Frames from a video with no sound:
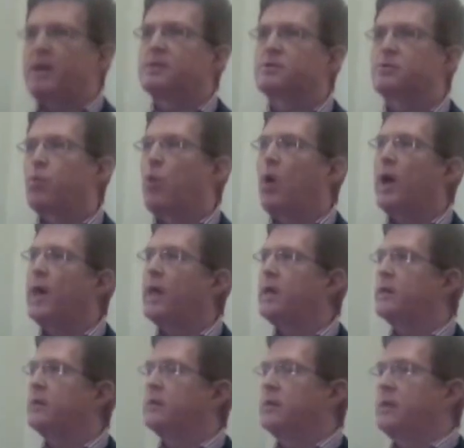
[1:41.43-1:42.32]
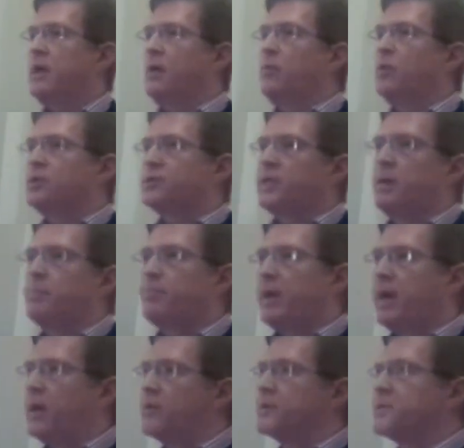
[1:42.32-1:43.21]
best way in which
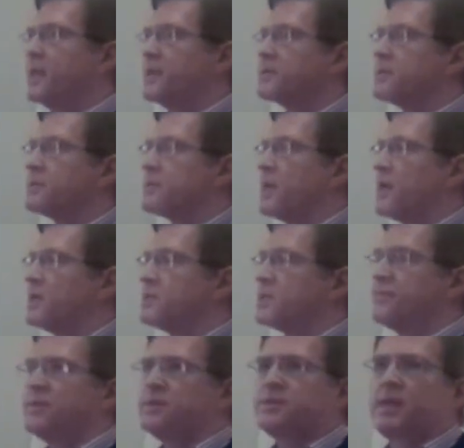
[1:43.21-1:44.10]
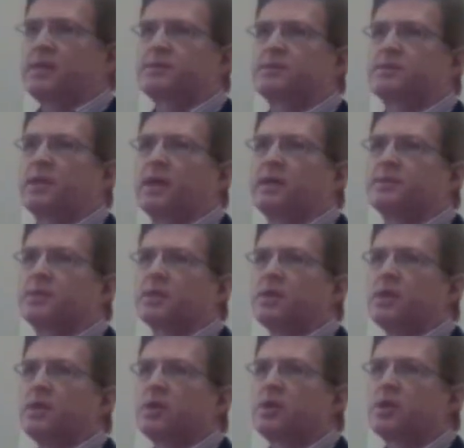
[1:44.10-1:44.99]
that power is exercised, if it's exercised
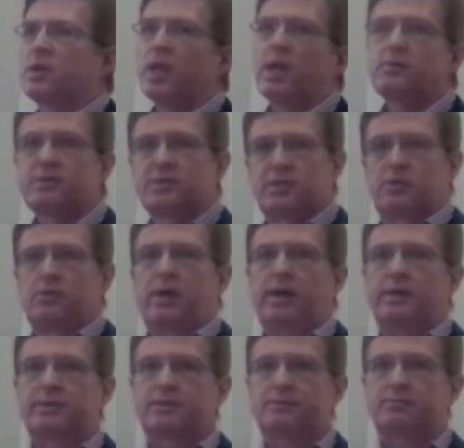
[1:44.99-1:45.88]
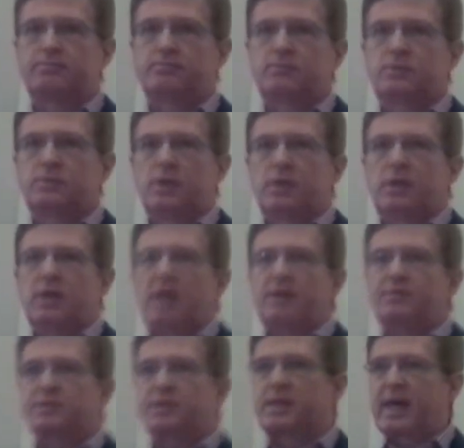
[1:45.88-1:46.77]
close to us,
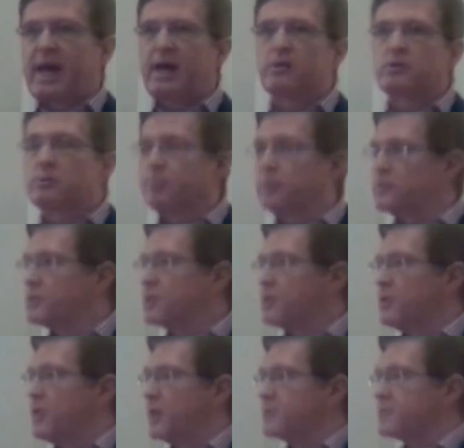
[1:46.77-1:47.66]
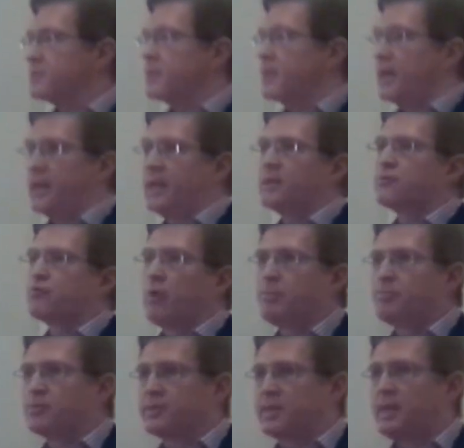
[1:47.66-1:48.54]
if it's accountable to us and it's
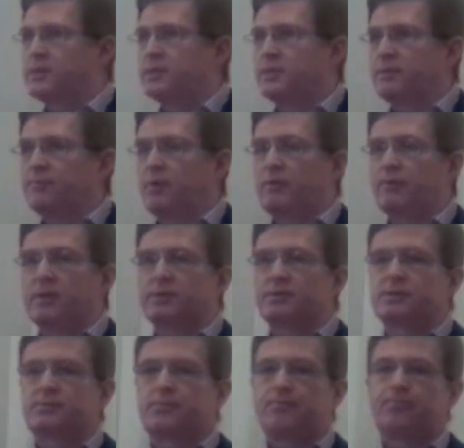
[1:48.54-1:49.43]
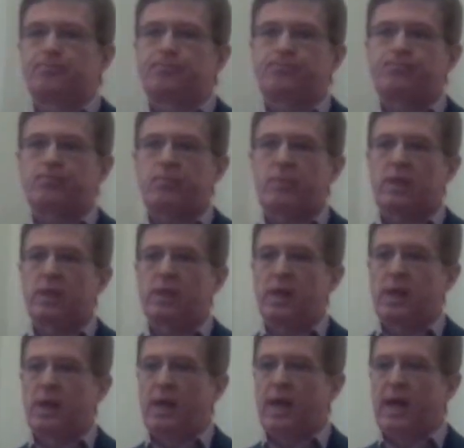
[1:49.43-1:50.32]
representative of us.
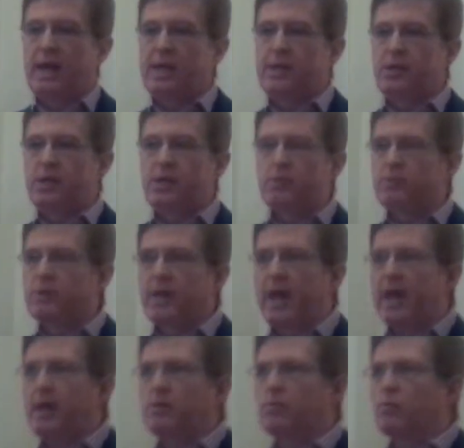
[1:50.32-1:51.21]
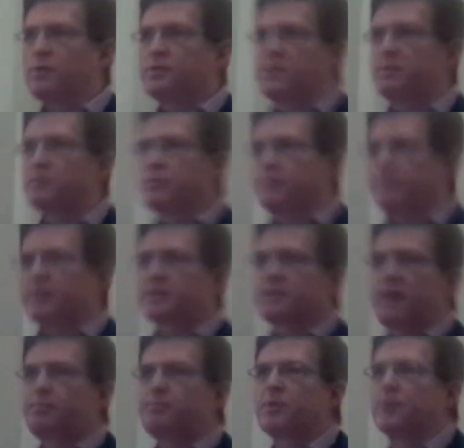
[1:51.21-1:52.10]
And in the UK, we seem to have
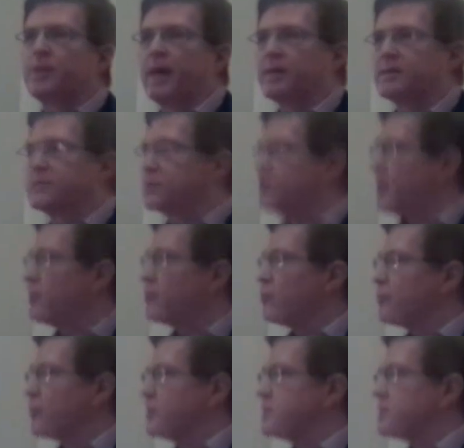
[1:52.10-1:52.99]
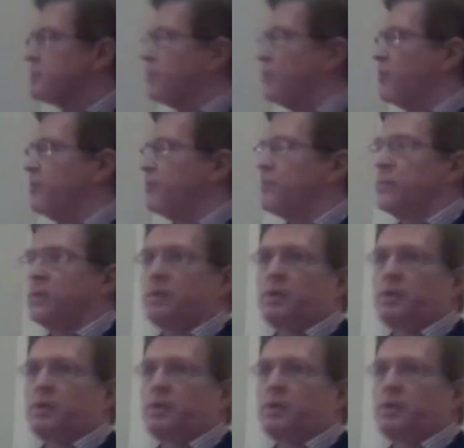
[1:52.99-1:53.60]
accepted that as a general principle.